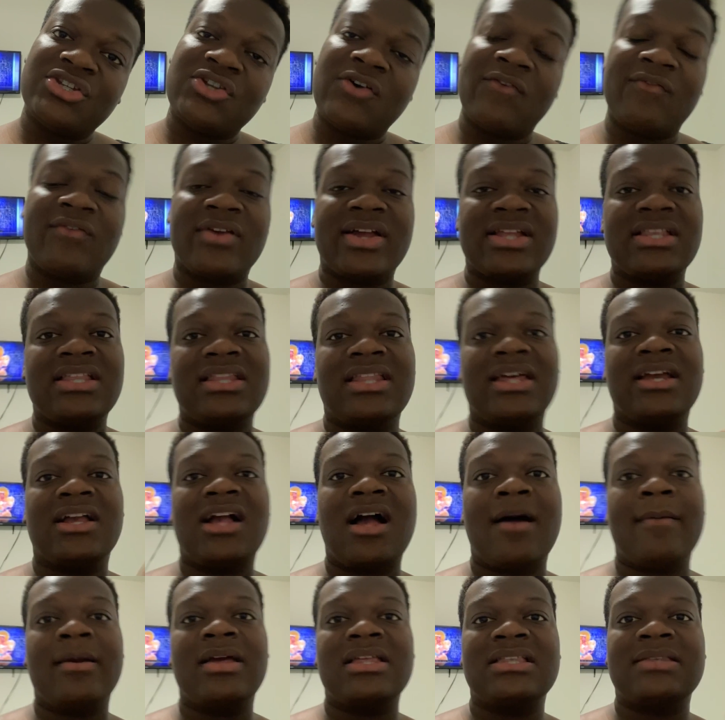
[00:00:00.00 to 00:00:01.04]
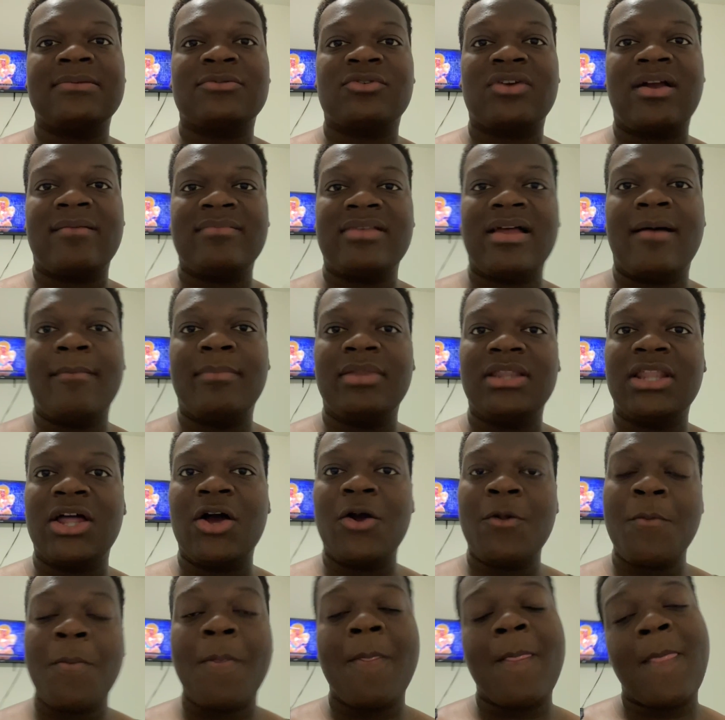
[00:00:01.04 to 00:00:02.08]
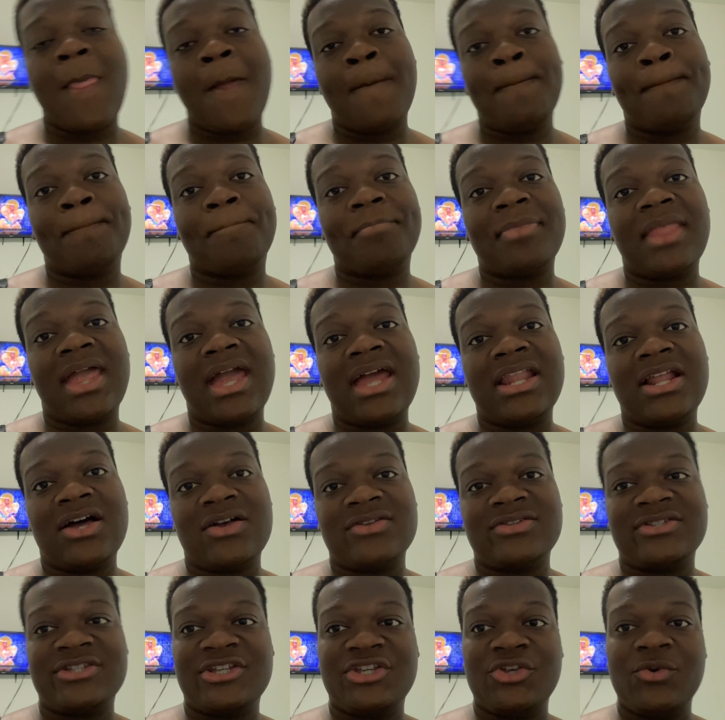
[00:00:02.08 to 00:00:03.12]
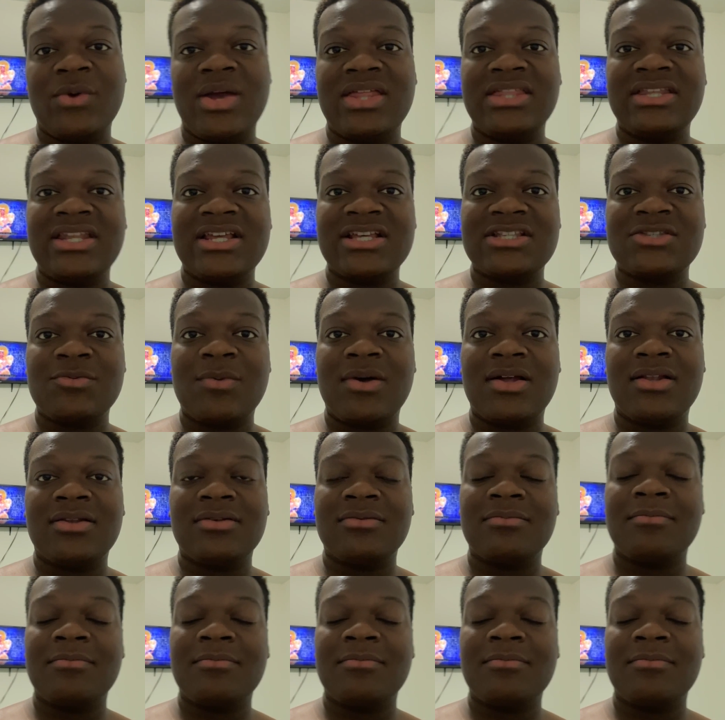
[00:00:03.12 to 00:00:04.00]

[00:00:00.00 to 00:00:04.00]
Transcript: Don't forget to like, comment, and subscribe down below, and I'll see you in the next one.